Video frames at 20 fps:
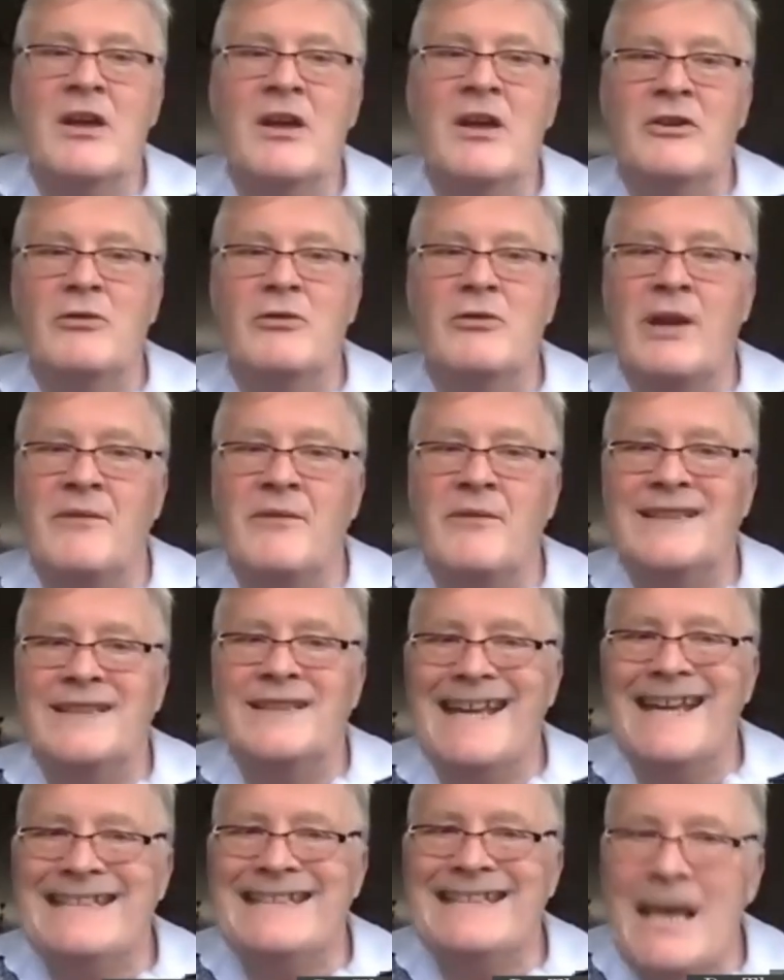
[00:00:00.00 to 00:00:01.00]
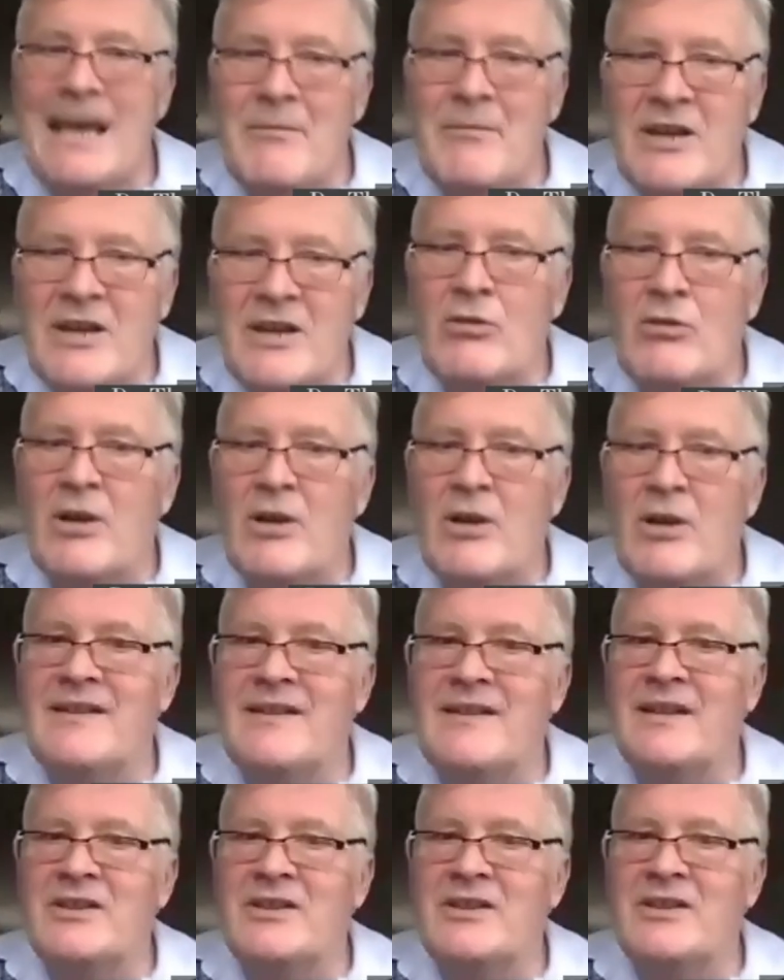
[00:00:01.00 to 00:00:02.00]
You have a dynamic
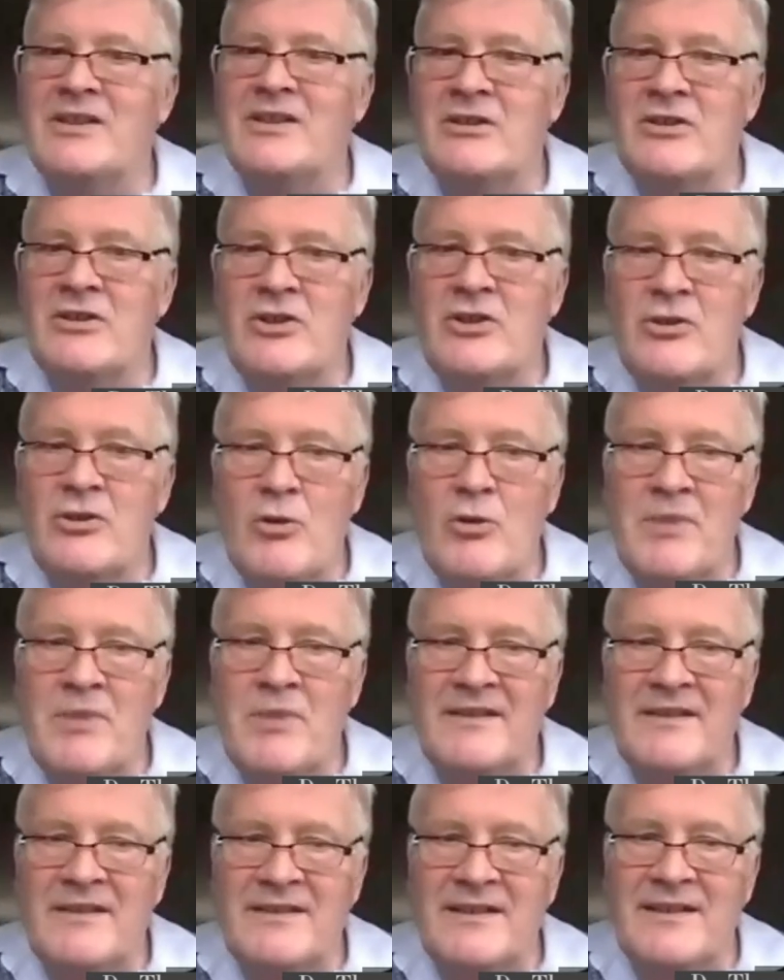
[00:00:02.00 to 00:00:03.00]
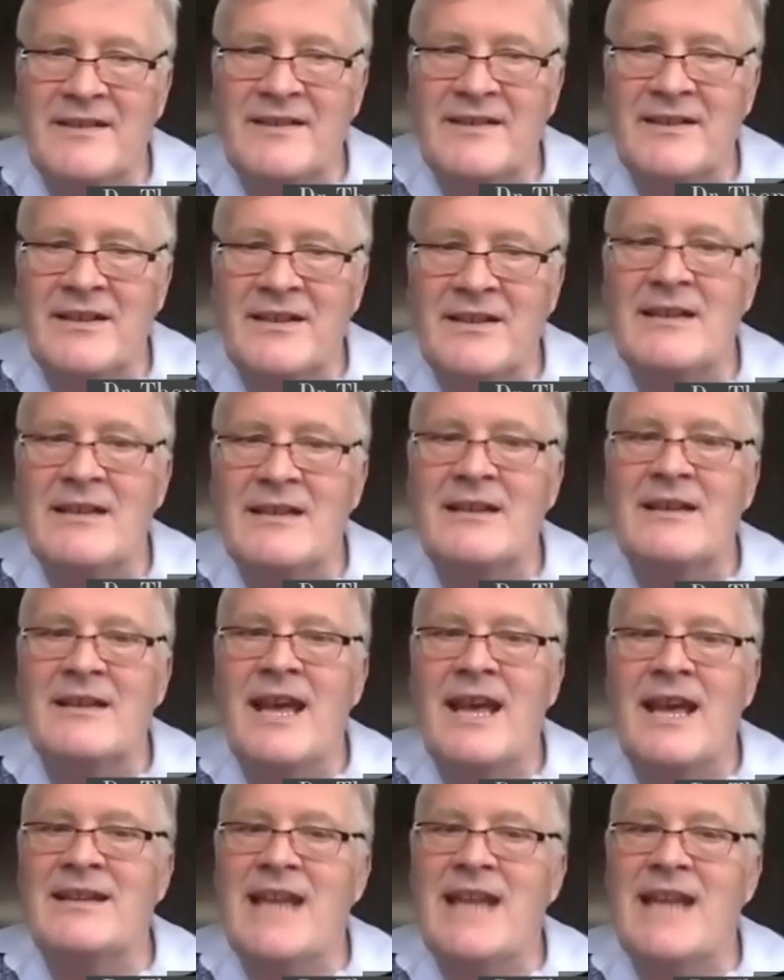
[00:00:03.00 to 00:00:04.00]
localization, neuroplasticity,
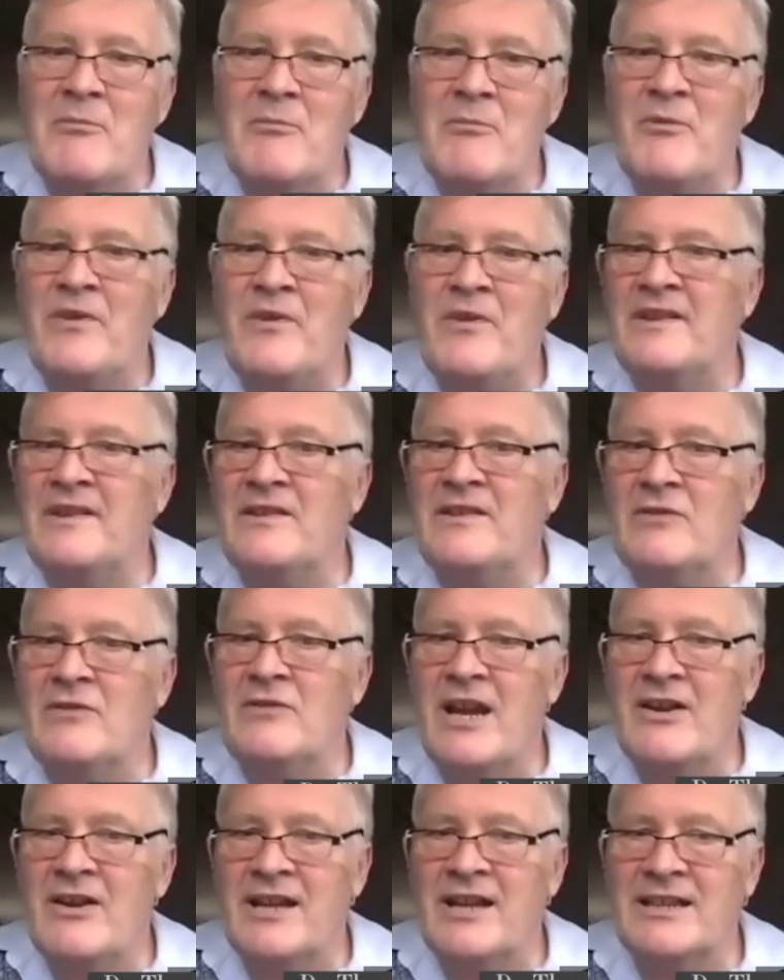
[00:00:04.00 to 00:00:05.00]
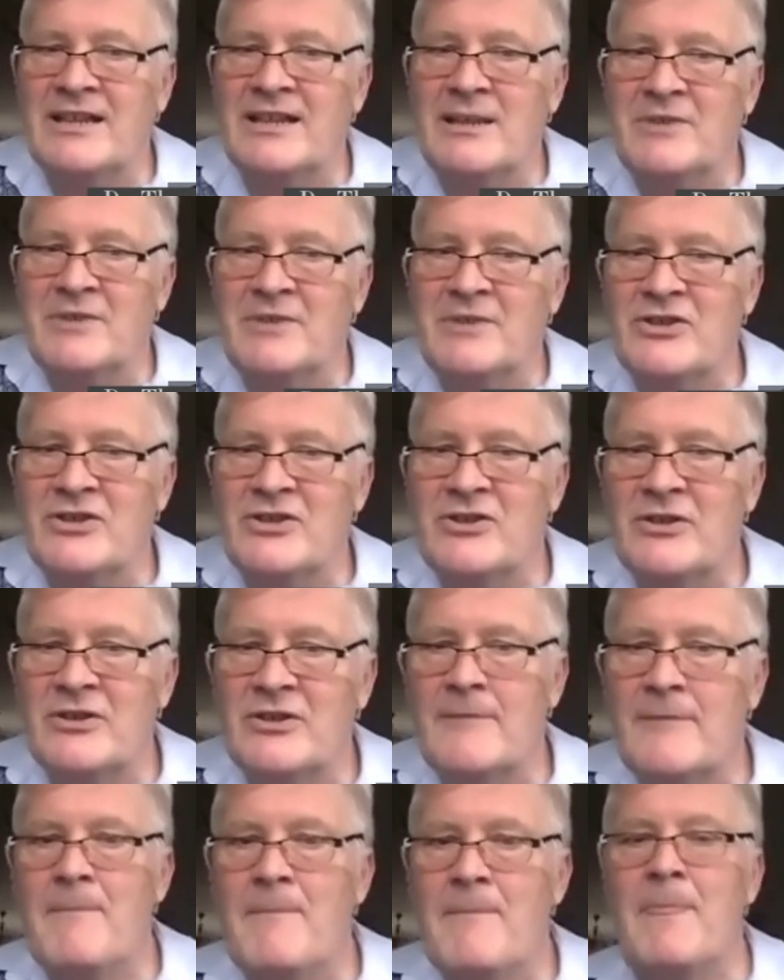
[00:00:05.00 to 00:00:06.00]
and emphasis on learning and adaptation.
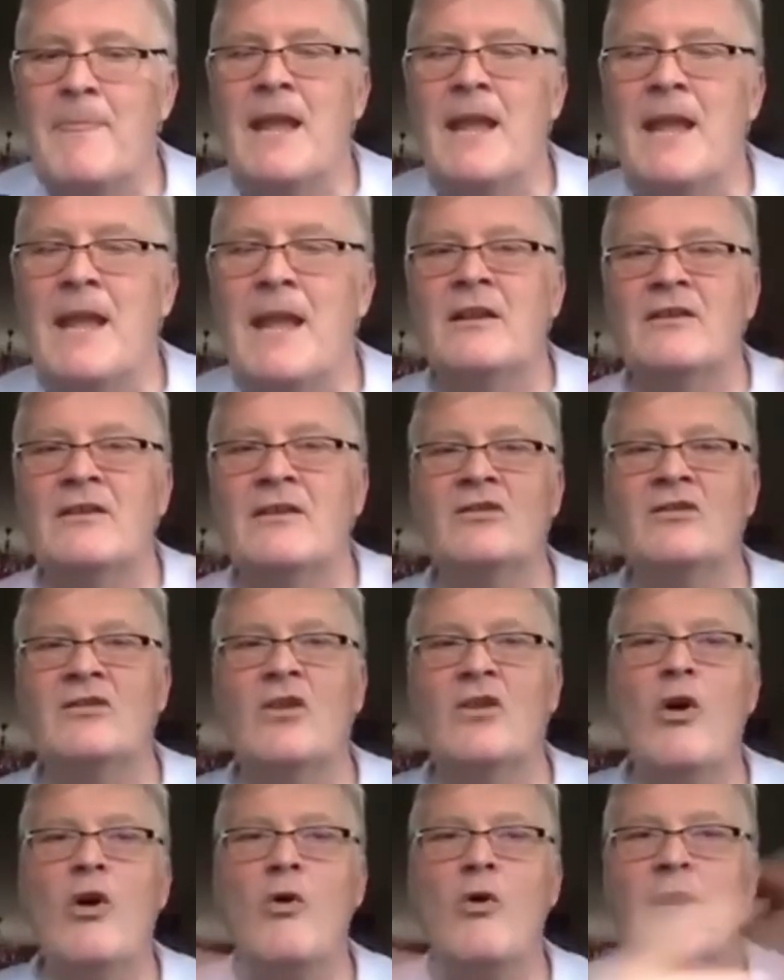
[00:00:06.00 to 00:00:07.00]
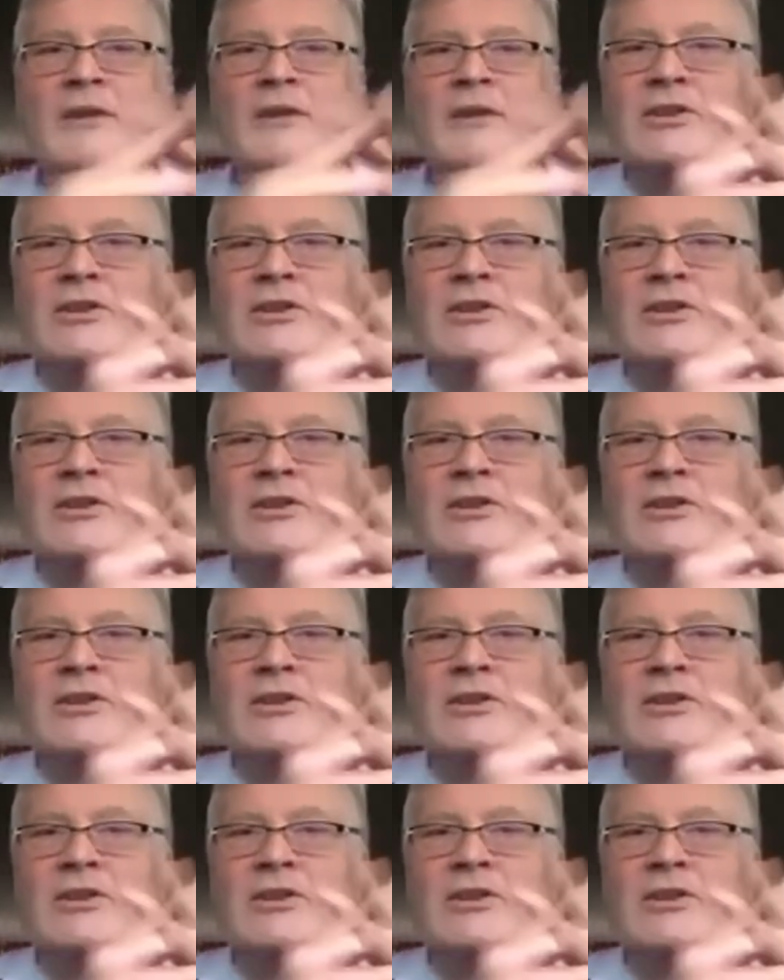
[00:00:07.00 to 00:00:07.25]
So